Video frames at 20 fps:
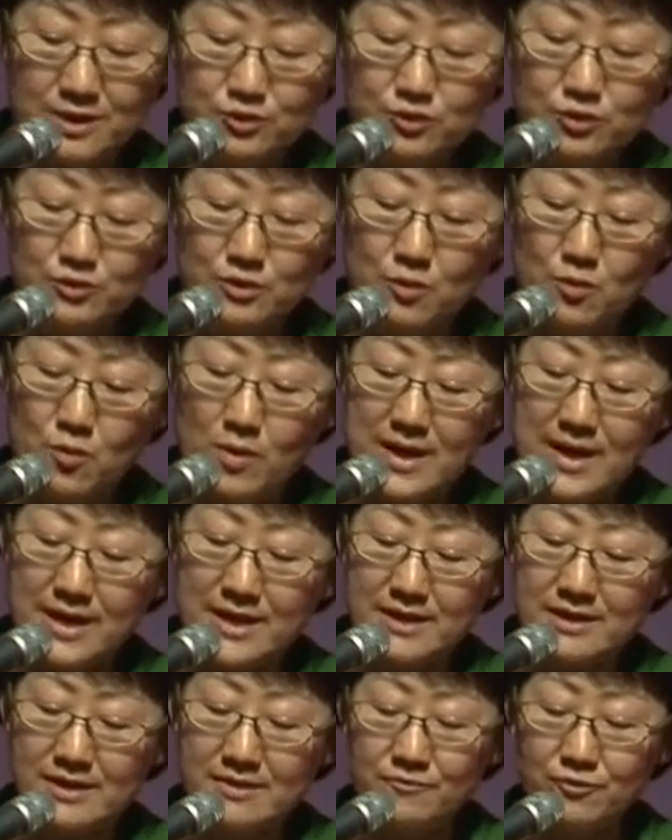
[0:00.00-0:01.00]
to the
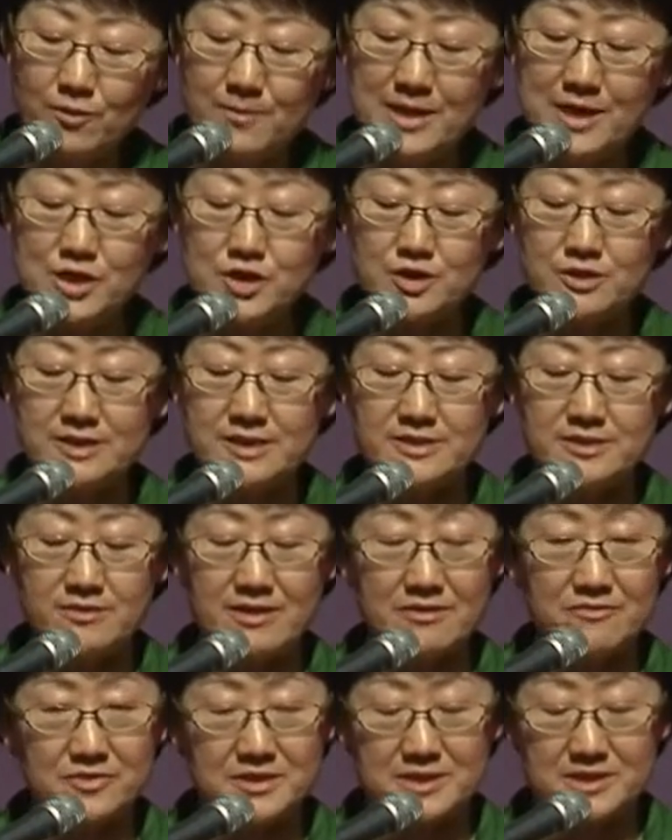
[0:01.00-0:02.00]
way information is
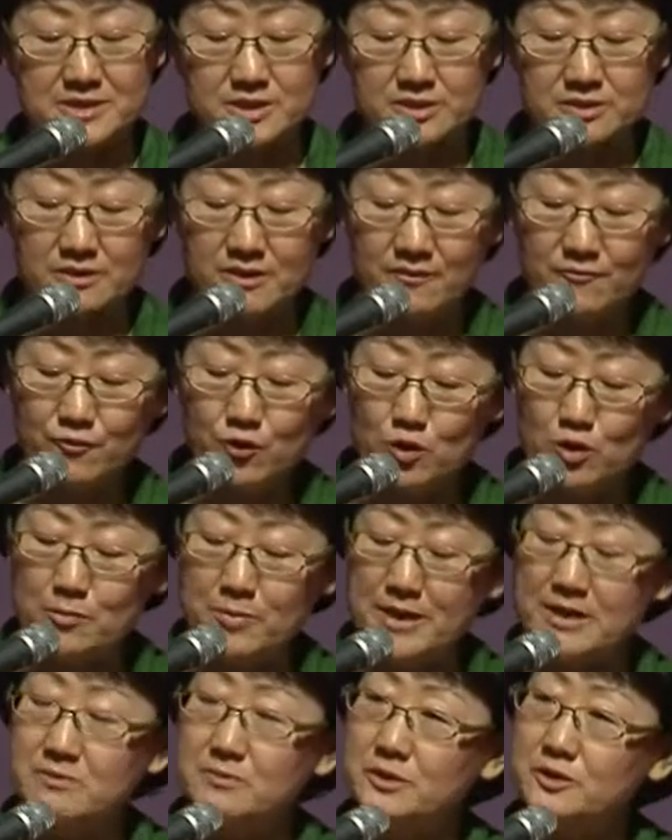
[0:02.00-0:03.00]
leveraged for
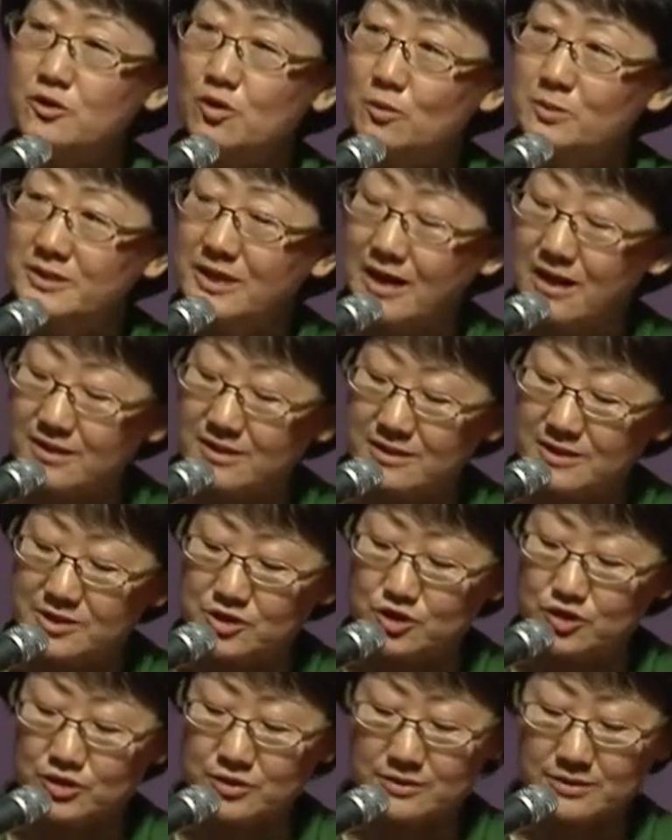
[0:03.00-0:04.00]
betterment of
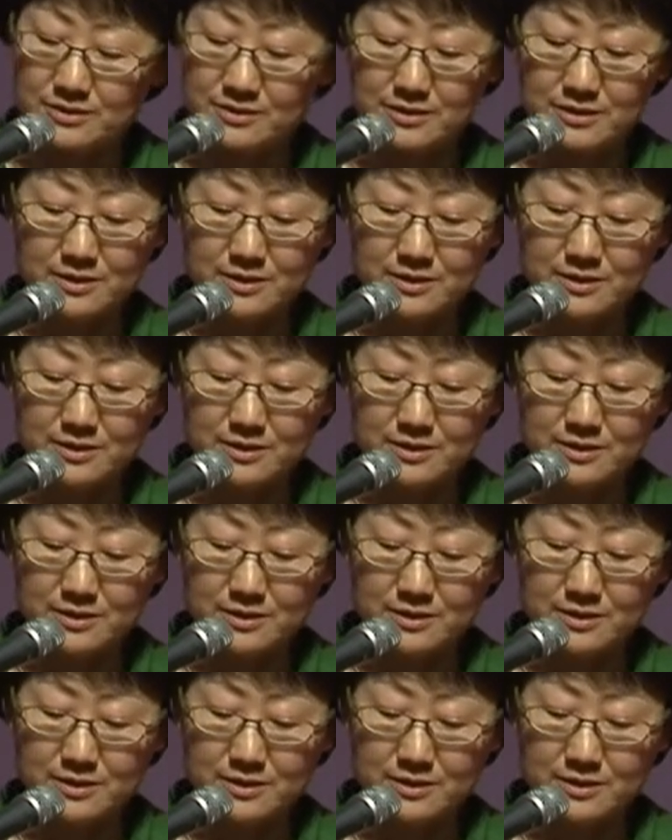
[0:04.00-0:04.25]
knowledge,